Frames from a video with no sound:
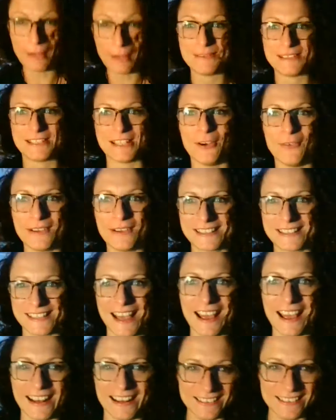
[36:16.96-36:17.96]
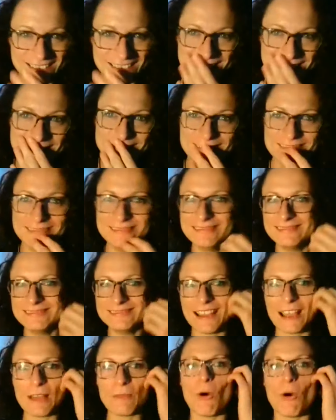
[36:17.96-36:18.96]
I'm so excited.
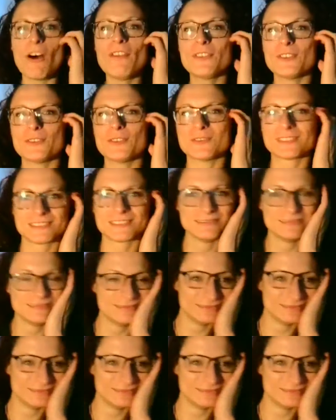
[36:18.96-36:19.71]
And waffles.